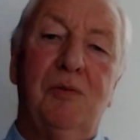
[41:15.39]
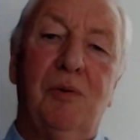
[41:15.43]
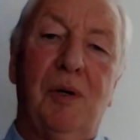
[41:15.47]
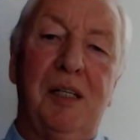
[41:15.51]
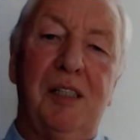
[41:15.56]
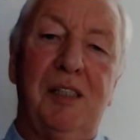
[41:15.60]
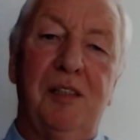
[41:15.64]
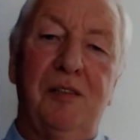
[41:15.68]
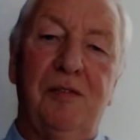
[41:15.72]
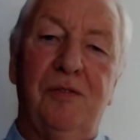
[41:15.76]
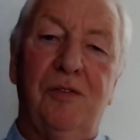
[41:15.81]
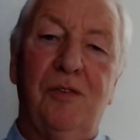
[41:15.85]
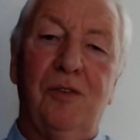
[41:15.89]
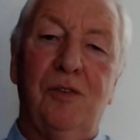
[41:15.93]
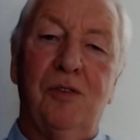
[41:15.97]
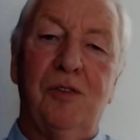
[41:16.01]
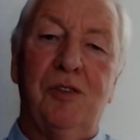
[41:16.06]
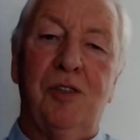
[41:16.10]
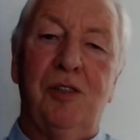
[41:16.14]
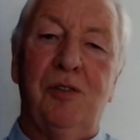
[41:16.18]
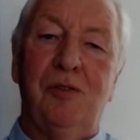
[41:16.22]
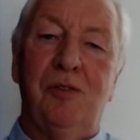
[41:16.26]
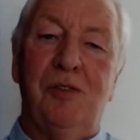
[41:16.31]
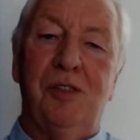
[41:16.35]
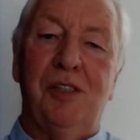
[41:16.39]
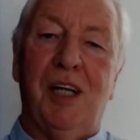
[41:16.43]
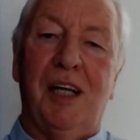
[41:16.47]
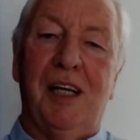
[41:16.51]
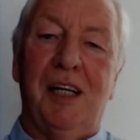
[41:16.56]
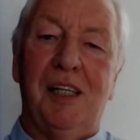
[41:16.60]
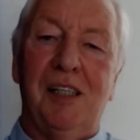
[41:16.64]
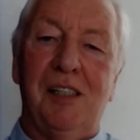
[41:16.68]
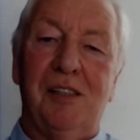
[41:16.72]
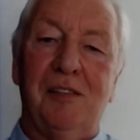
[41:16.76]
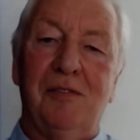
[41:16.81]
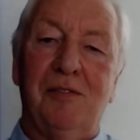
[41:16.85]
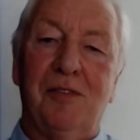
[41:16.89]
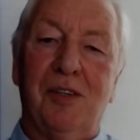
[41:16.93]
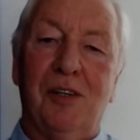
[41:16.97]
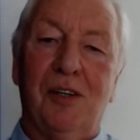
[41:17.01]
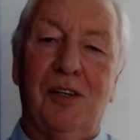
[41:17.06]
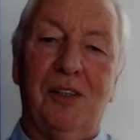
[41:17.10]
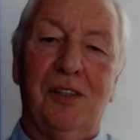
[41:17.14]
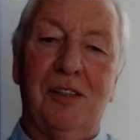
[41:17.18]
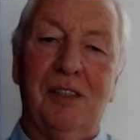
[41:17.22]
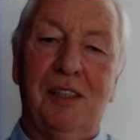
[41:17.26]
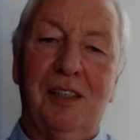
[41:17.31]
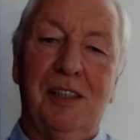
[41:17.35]
24 Tuesdays have
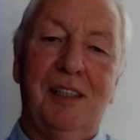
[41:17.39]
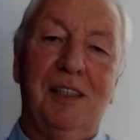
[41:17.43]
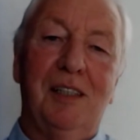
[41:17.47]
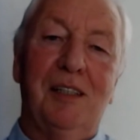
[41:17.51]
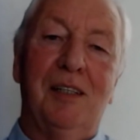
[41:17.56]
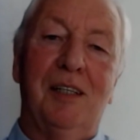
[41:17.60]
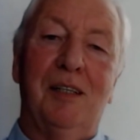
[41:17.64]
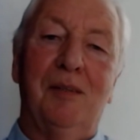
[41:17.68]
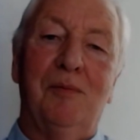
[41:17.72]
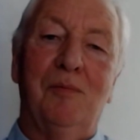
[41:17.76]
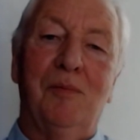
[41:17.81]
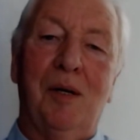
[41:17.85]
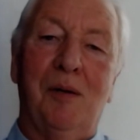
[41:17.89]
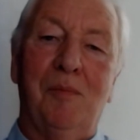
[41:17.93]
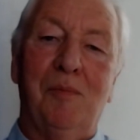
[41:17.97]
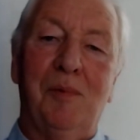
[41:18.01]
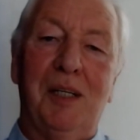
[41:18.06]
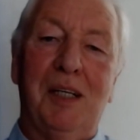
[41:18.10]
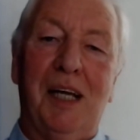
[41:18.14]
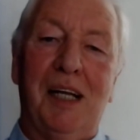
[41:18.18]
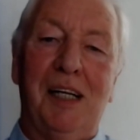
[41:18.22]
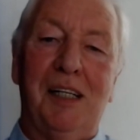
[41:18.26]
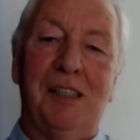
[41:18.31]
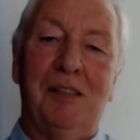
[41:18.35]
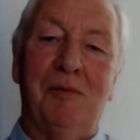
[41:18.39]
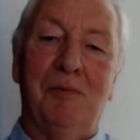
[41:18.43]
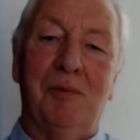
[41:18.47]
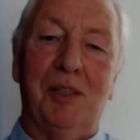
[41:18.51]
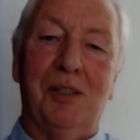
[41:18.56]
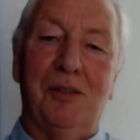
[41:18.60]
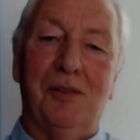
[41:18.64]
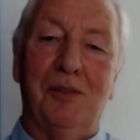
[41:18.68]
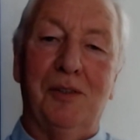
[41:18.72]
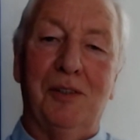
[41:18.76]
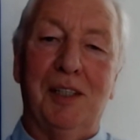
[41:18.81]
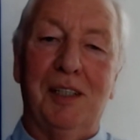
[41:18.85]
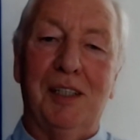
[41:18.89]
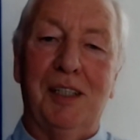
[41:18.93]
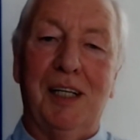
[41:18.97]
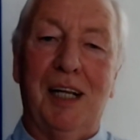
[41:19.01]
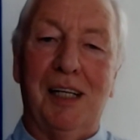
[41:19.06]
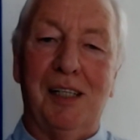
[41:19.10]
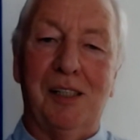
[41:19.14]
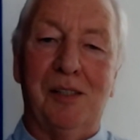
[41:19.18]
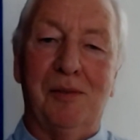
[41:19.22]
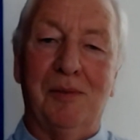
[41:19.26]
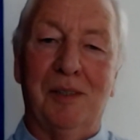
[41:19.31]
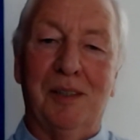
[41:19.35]
gone when we get to recording the
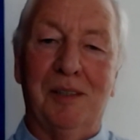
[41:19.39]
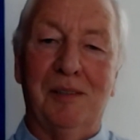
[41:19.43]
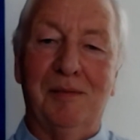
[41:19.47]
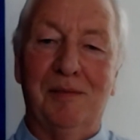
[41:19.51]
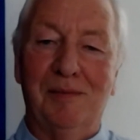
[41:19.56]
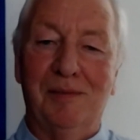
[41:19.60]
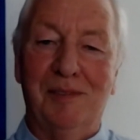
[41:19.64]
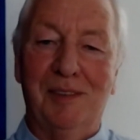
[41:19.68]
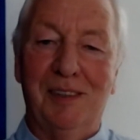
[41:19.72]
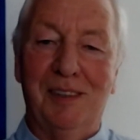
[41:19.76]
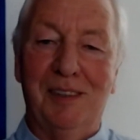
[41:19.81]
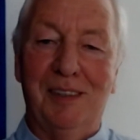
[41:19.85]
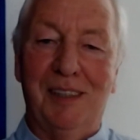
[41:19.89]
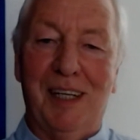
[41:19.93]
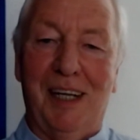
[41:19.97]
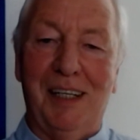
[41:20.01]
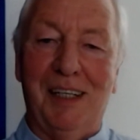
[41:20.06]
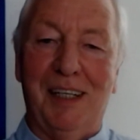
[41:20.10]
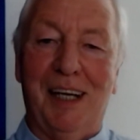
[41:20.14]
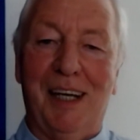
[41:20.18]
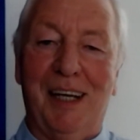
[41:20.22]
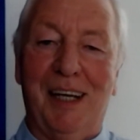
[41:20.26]
next one. Take